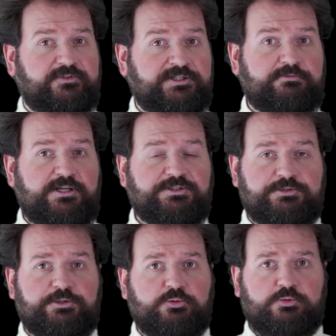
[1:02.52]
The
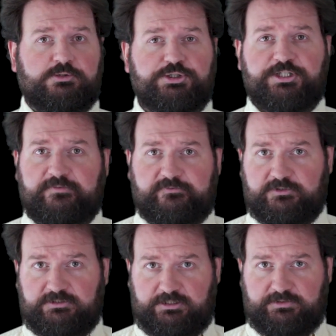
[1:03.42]
narrator will
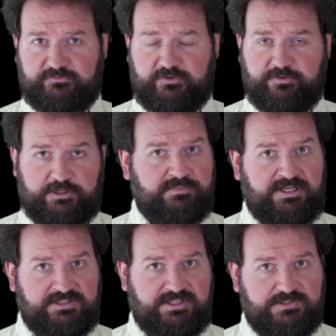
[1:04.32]
shuffle the 3
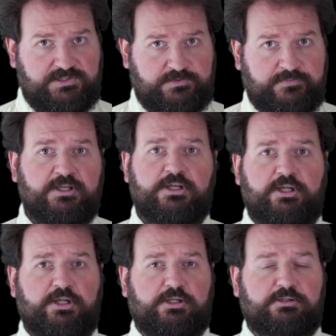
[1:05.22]
main decks:
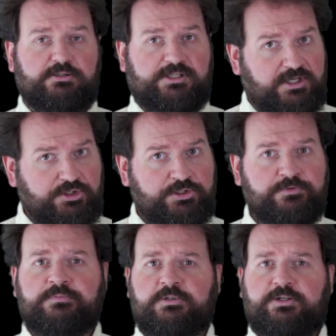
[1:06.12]

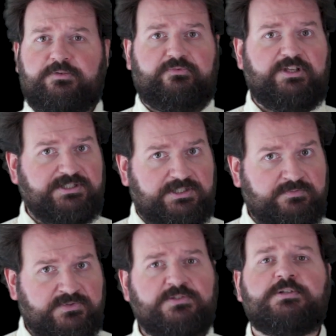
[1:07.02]
Location,
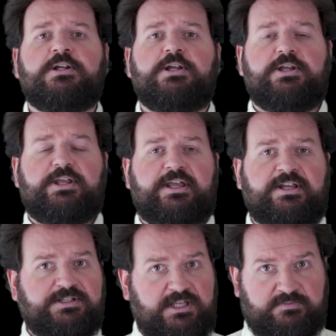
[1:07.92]
Victims,
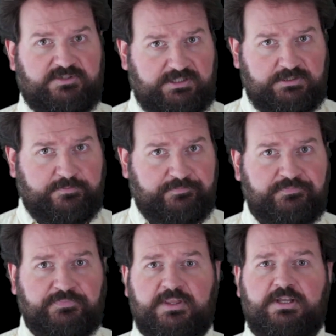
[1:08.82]
and Game deck.
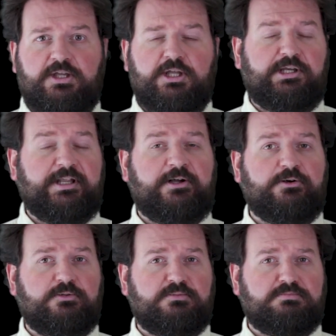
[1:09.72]

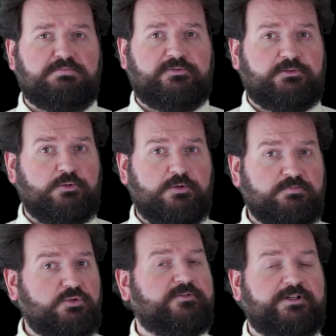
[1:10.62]
Now, before we
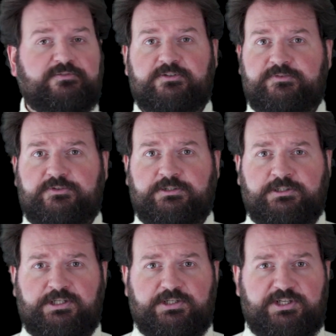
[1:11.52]
move any further,
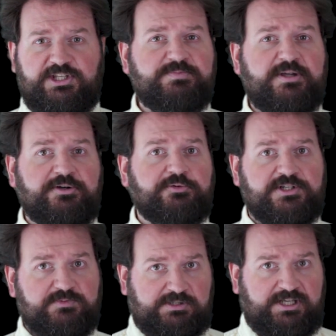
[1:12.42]
it's better to
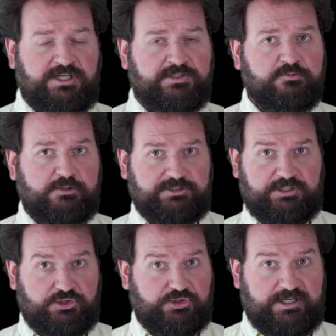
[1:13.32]
explain
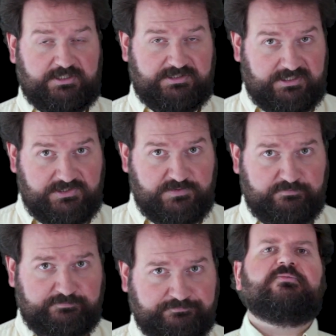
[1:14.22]
what each deck does.
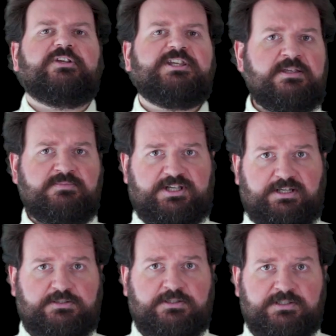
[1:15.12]
The Game
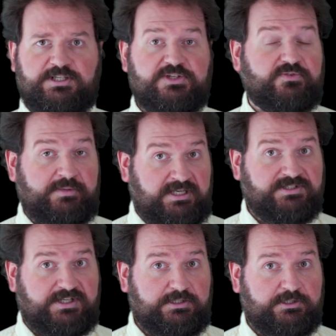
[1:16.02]
deck is the
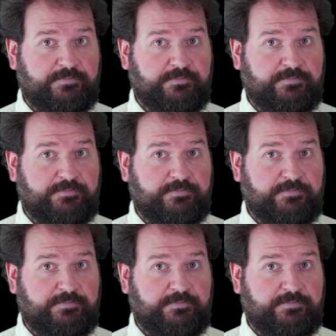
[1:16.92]
main deck.